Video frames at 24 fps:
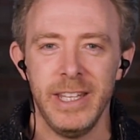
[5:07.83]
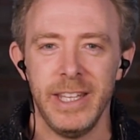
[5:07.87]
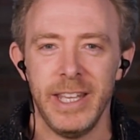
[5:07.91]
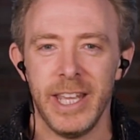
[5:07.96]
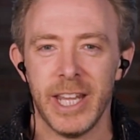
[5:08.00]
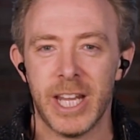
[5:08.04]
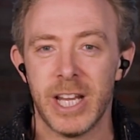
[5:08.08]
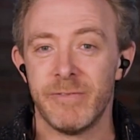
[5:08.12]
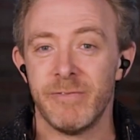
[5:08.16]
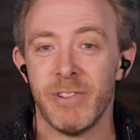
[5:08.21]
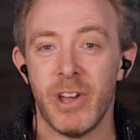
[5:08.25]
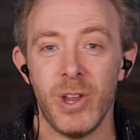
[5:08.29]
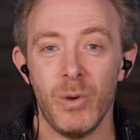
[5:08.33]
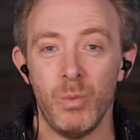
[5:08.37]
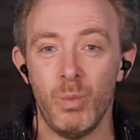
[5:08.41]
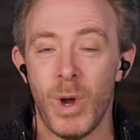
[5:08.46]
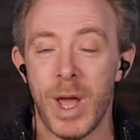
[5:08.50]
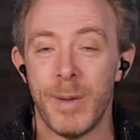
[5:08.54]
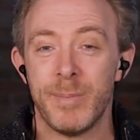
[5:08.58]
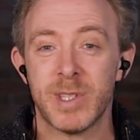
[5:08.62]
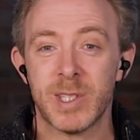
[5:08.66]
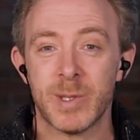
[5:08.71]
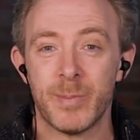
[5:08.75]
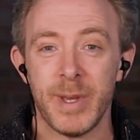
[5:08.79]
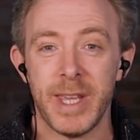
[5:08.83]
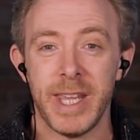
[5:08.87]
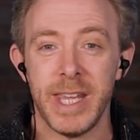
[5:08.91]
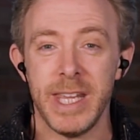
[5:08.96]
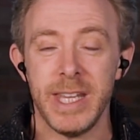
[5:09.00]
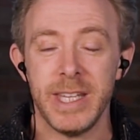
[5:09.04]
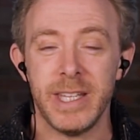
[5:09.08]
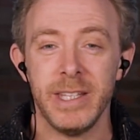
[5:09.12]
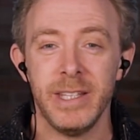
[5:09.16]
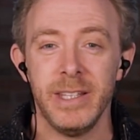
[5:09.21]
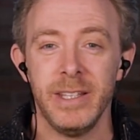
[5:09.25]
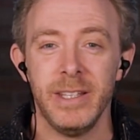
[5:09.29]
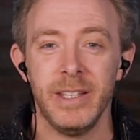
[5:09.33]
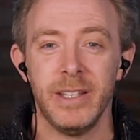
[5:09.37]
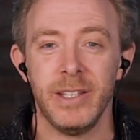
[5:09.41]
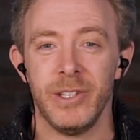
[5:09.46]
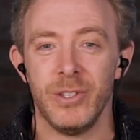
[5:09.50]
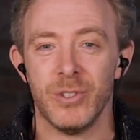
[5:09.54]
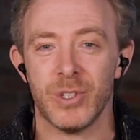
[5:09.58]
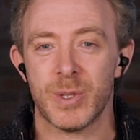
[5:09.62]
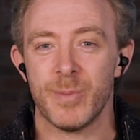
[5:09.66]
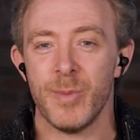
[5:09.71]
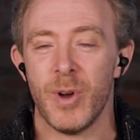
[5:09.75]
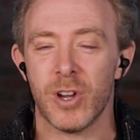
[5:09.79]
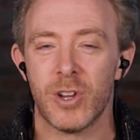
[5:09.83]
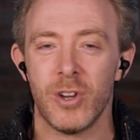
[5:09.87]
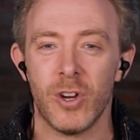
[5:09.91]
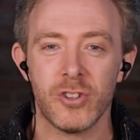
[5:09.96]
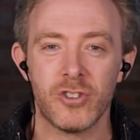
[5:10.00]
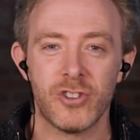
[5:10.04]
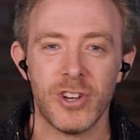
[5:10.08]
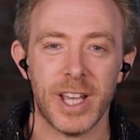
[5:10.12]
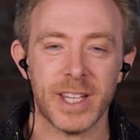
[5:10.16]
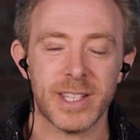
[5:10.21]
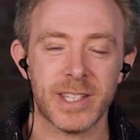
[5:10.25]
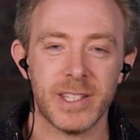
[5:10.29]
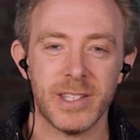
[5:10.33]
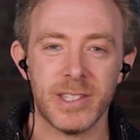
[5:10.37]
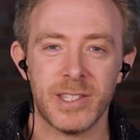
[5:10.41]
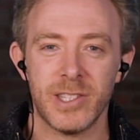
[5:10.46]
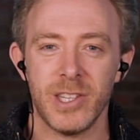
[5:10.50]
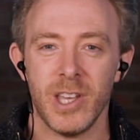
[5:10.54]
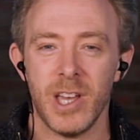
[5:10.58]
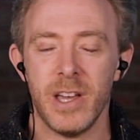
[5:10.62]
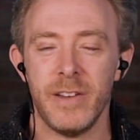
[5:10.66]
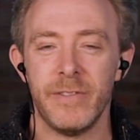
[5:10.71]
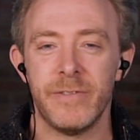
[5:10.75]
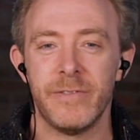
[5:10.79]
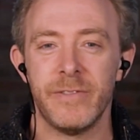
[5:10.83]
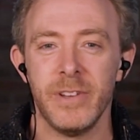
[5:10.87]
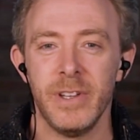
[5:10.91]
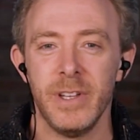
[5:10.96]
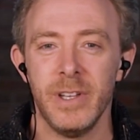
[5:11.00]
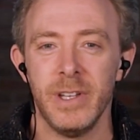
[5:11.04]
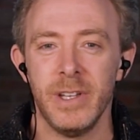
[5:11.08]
It can run at web speed. Your smart contracts can serve